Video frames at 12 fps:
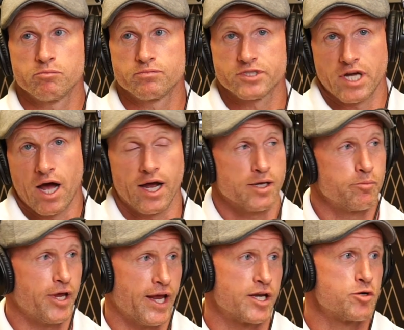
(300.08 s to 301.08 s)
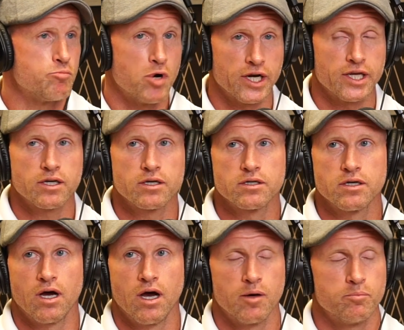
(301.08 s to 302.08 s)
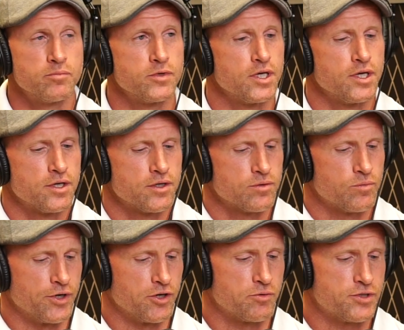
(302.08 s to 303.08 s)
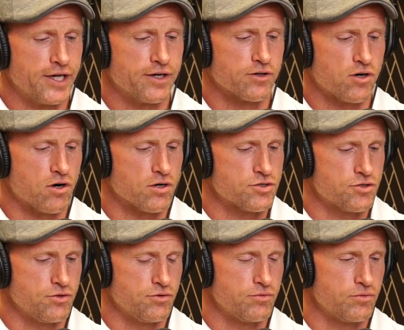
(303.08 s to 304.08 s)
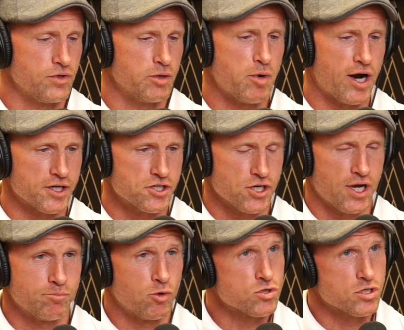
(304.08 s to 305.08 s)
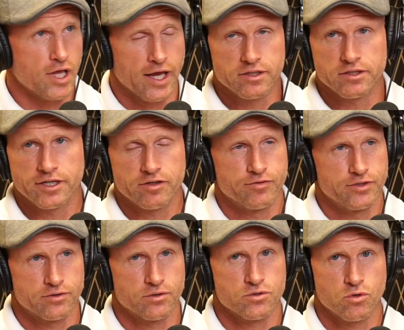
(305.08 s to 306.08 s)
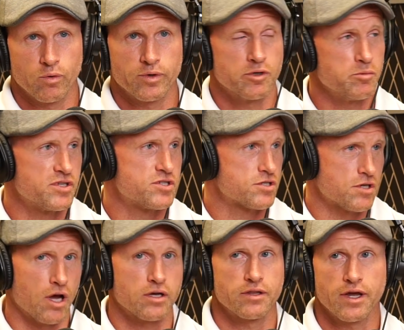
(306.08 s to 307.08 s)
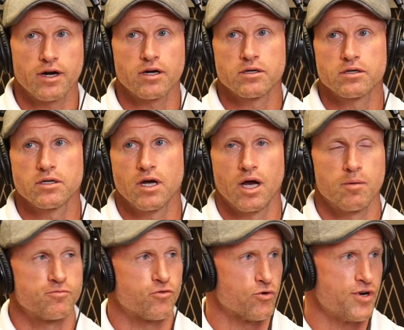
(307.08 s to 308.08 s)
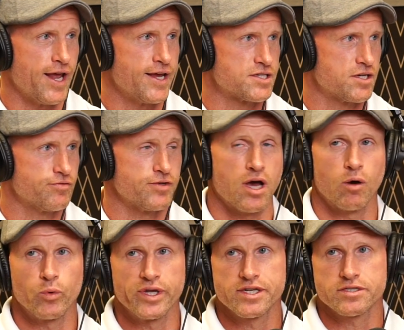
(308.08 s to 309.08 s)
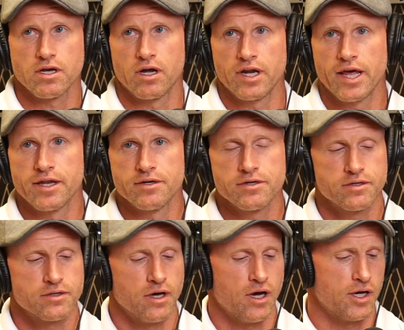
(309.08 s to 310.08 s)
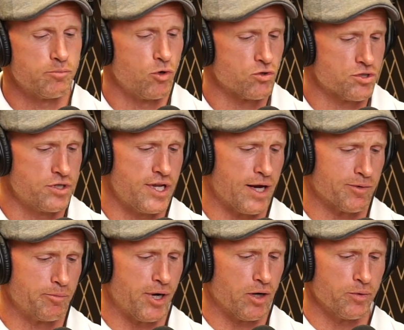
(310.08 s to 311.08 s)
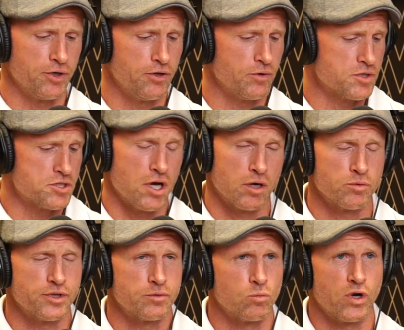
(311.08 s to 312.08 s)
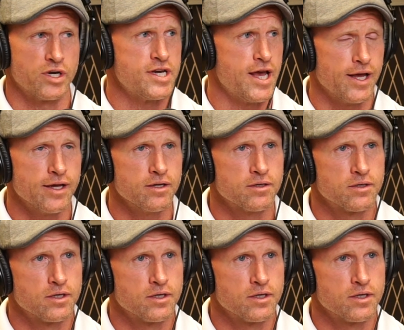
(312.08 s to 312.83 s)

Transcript: of time and money. Um, when you take your car to a body shop, most likely your vehicle is going to be stuck there um, for days, if not weeks on end. Uh, most of the dent repair we do is done within one day.